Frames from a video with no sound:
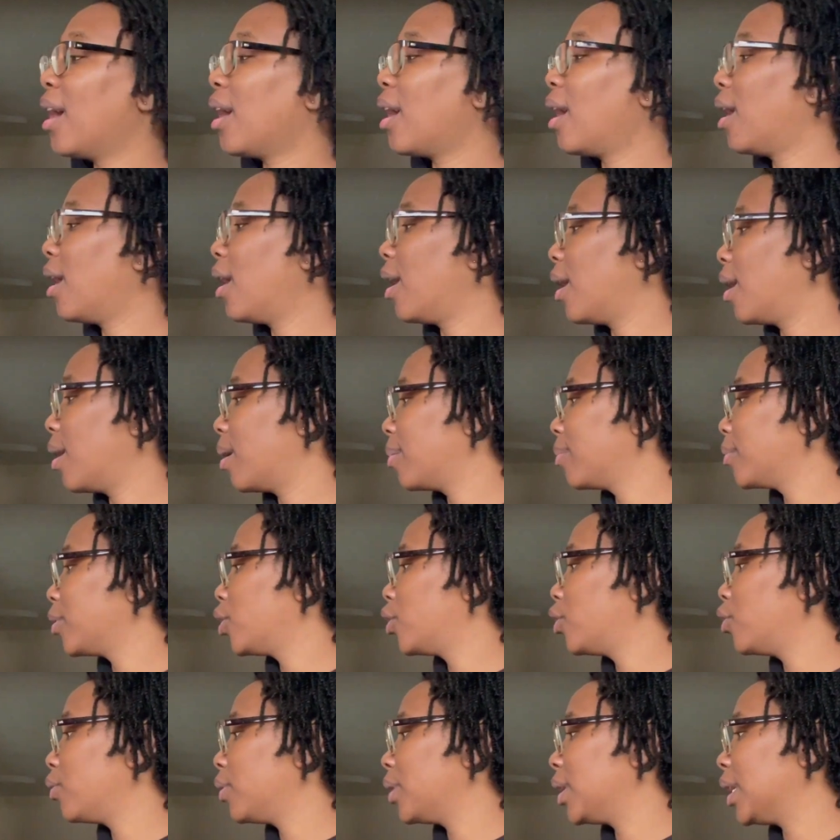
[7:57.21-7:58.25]
Um,
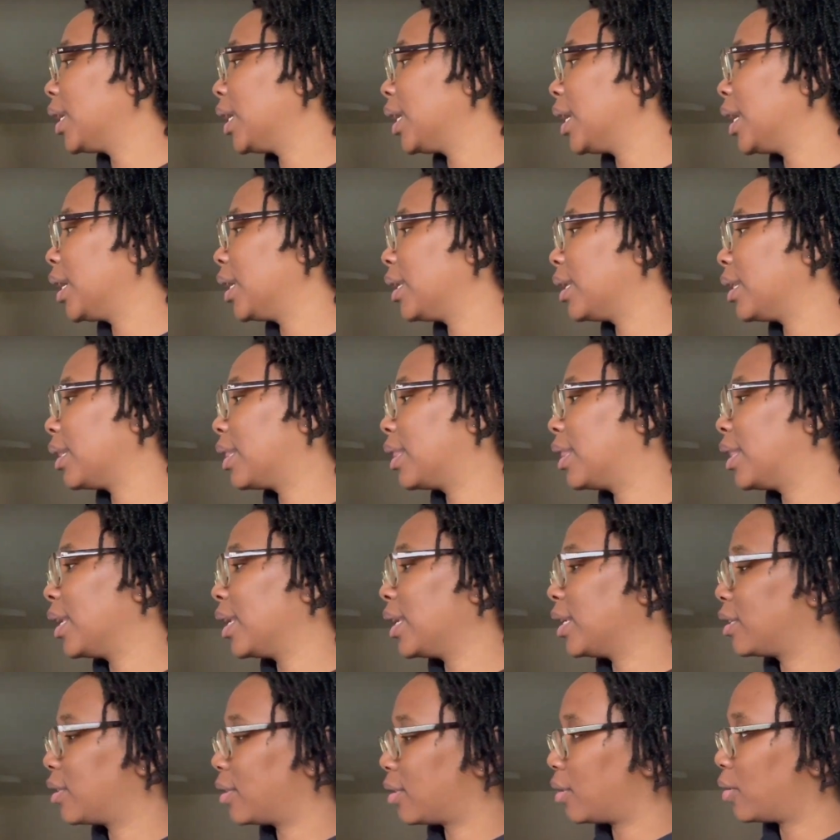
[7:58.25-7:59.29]
you need
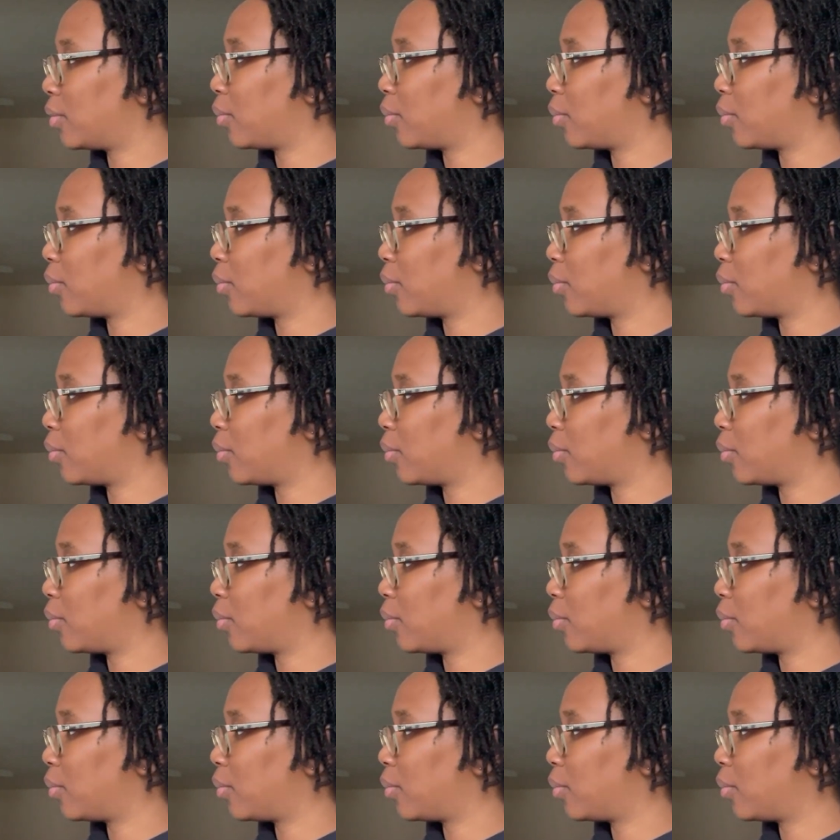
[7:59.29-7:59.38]
this